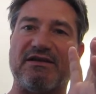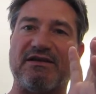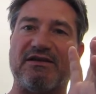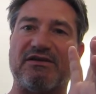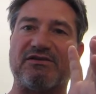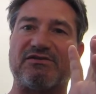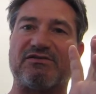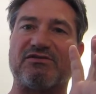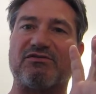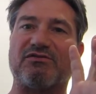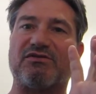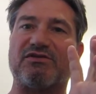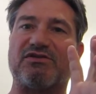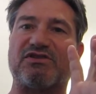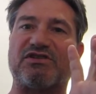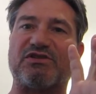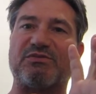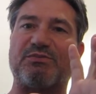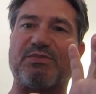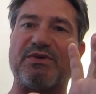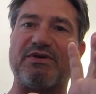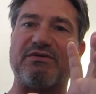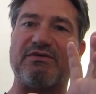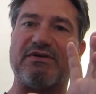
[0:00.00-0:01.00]
So the
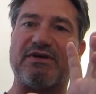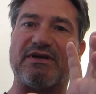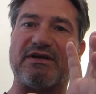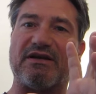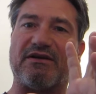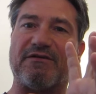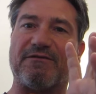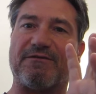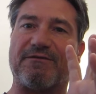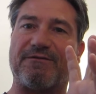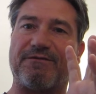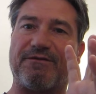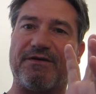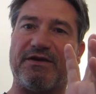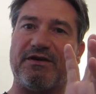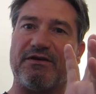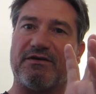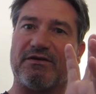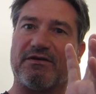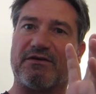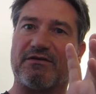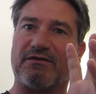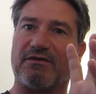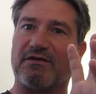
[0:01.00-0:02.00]
spirit of
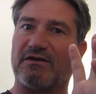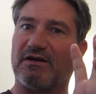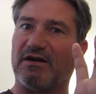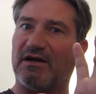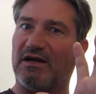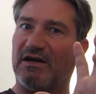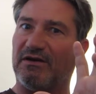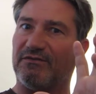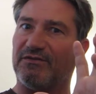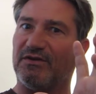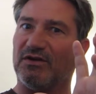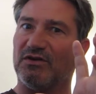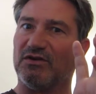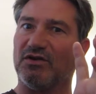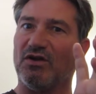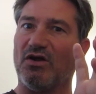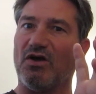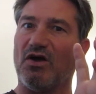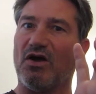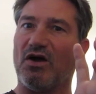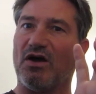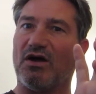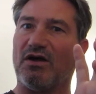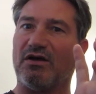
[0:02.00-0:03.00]
fear of the
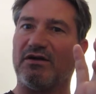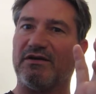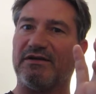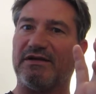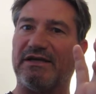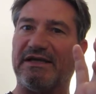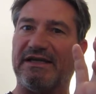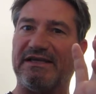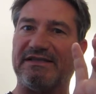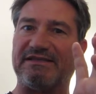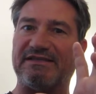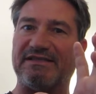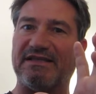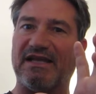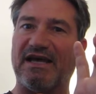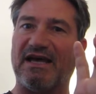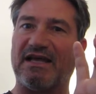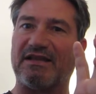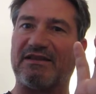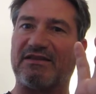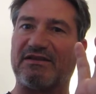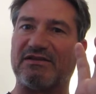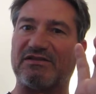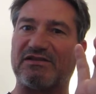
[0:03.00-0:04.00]
law is
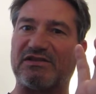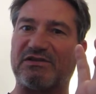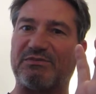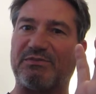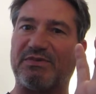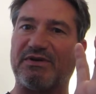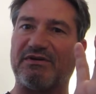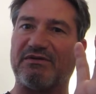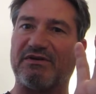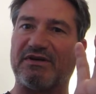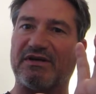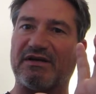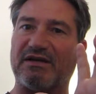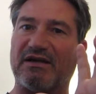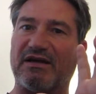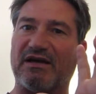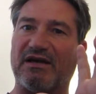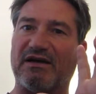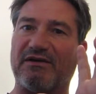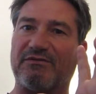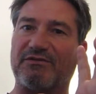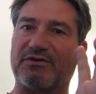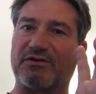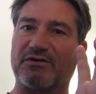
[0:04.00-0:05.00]
not the spirit
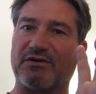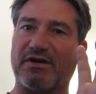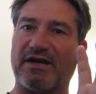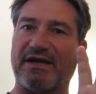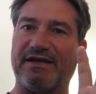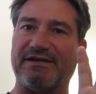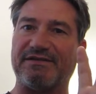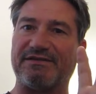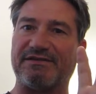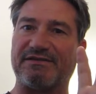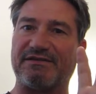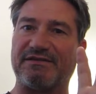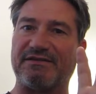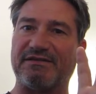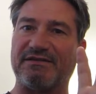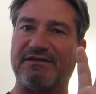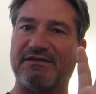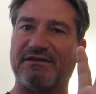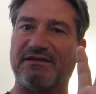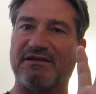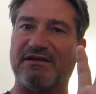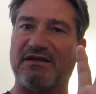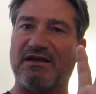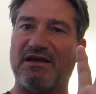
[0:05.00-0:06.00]
of Christ.
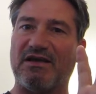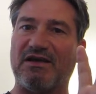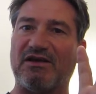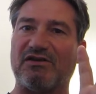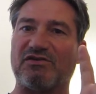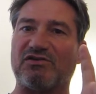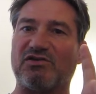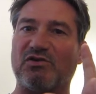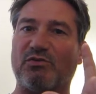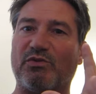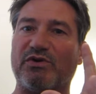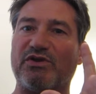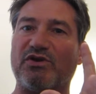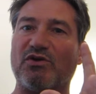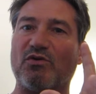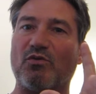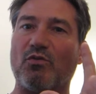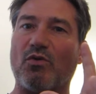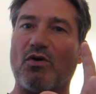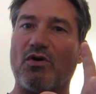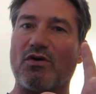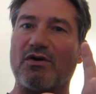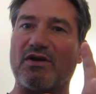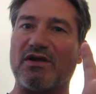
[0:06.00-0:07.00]
So when you're
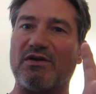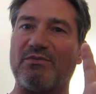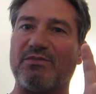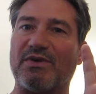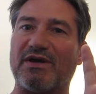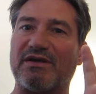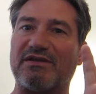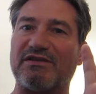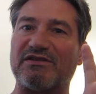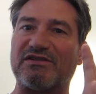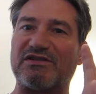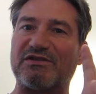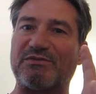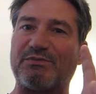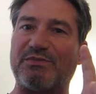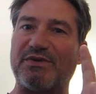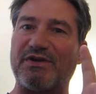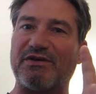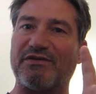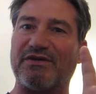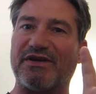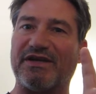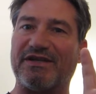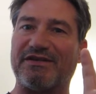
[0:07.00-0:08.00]
walking by the
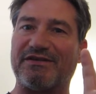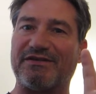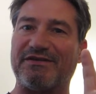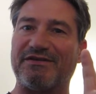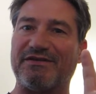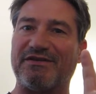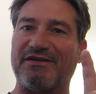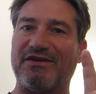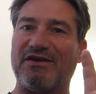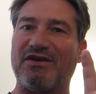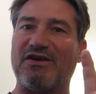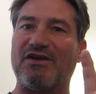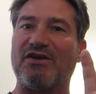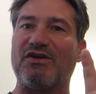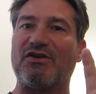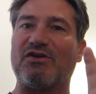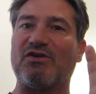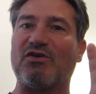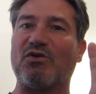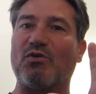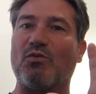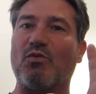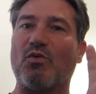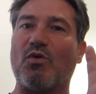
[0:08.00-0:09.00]
spirit,
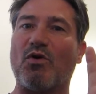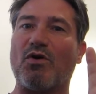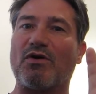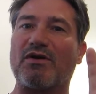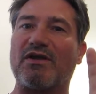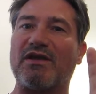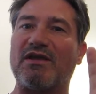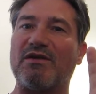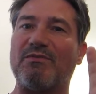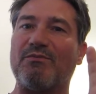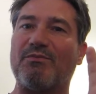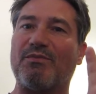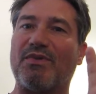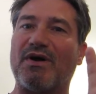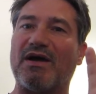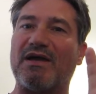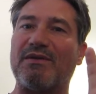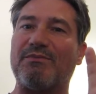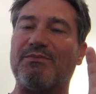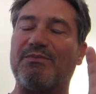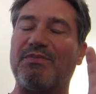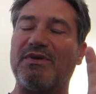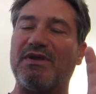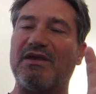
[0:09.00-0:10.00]
you're walking
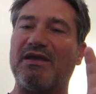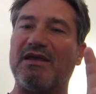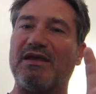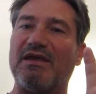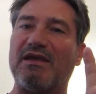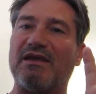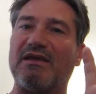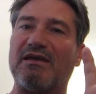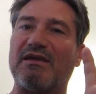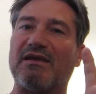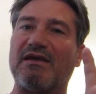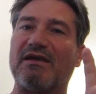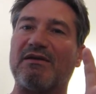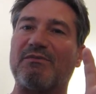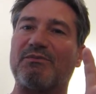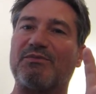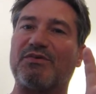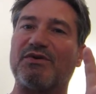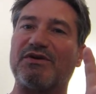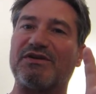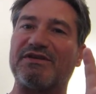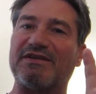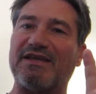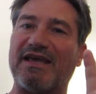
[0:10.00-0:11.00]
by being
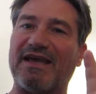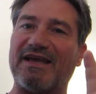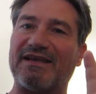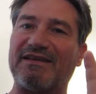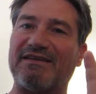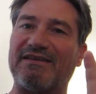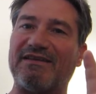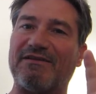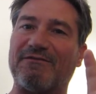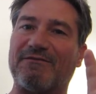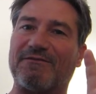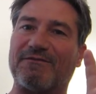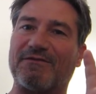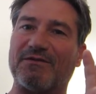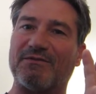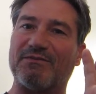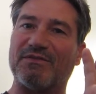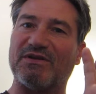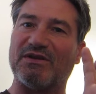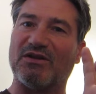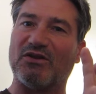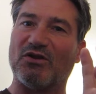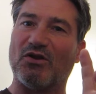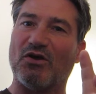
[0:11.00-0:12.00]
protected from
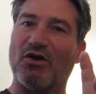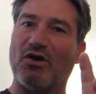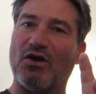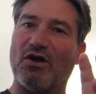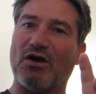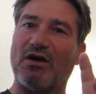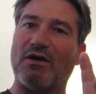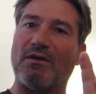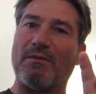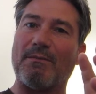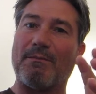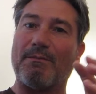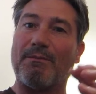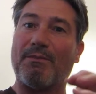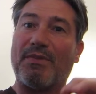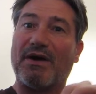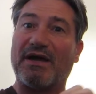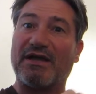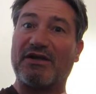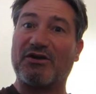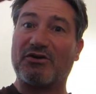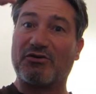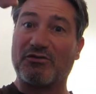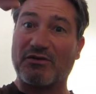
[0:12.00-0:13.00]
the law
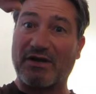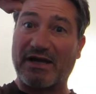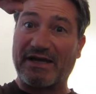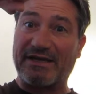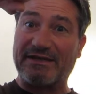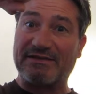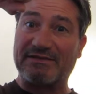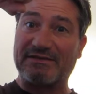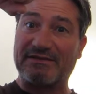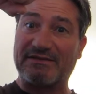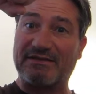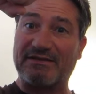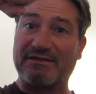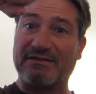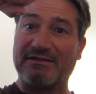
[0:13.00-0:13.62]
by Christ.